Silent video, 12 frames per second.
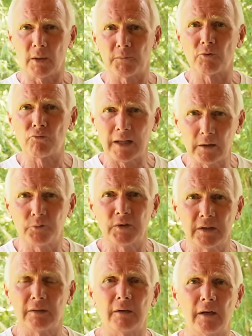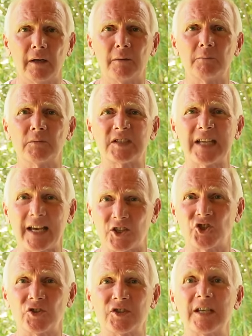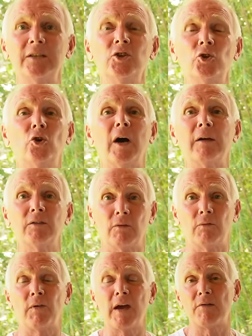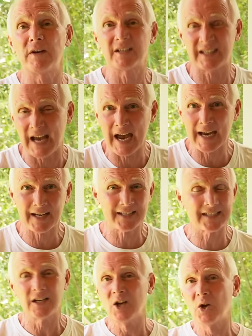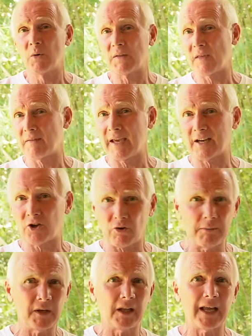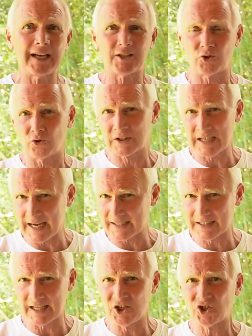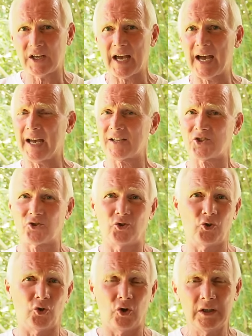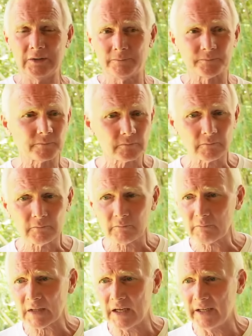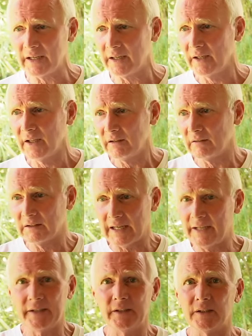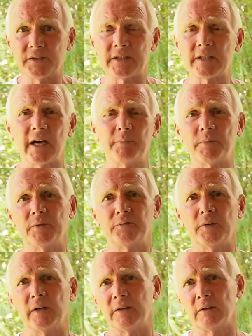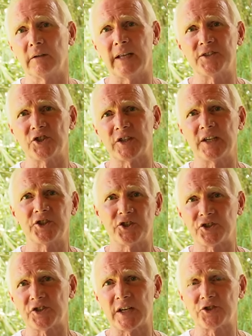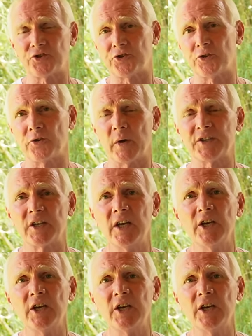up the relevant um, sections in your various acts, whether they're criminal acts or taxation acts or uh, uh, any other type of uh, legislation, statutory or otherwise,